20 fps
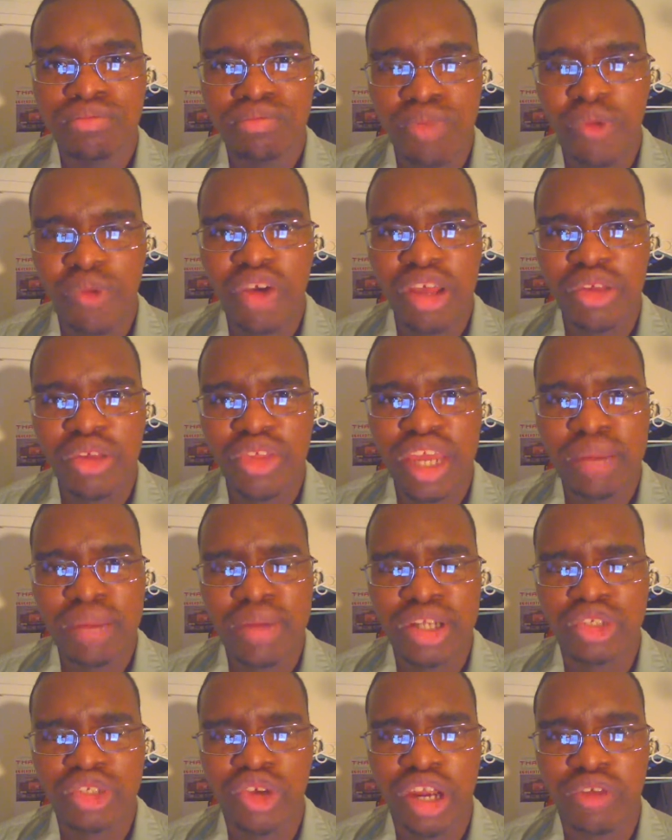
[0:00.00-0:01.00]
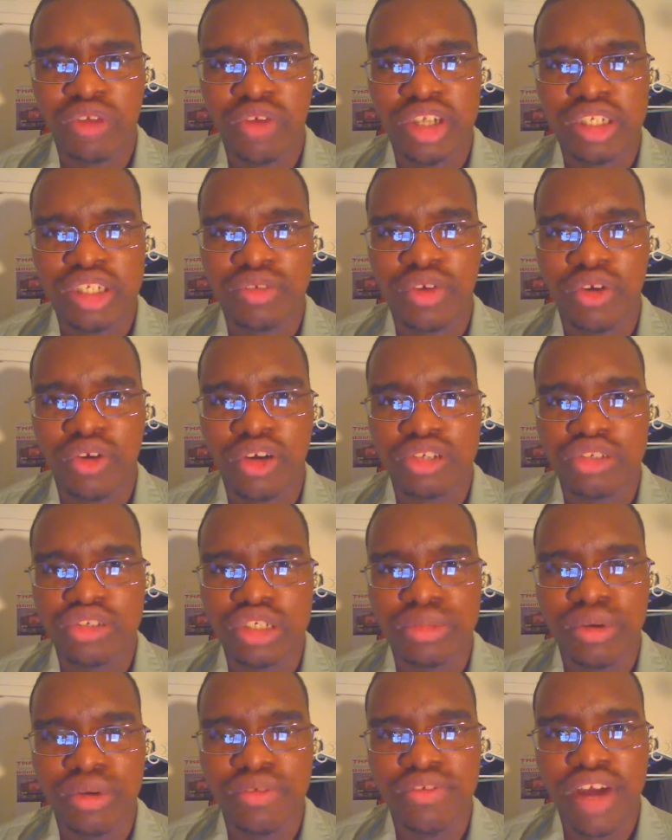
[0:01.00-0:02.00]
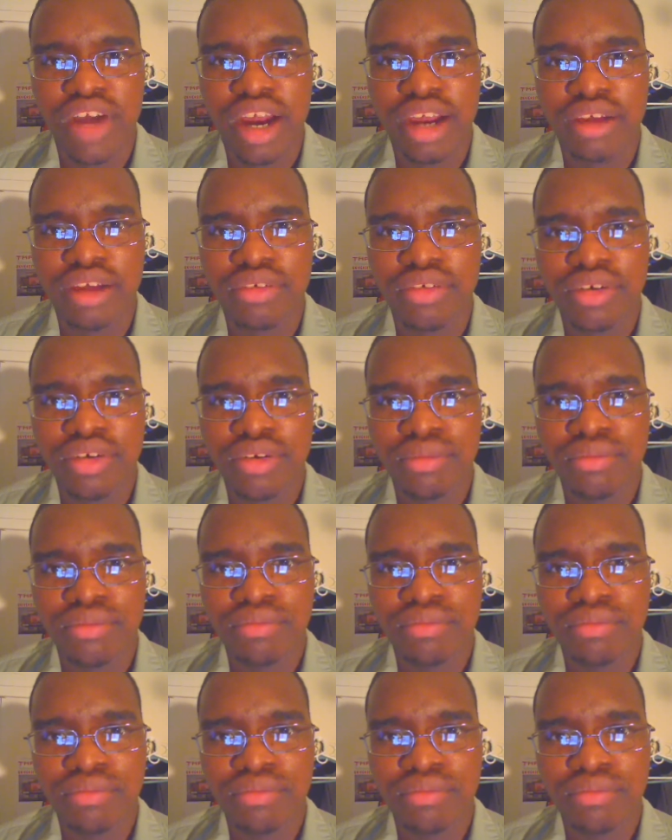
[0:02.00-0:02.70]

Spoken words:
But what do you think about drag racing for Gran Turismo 5?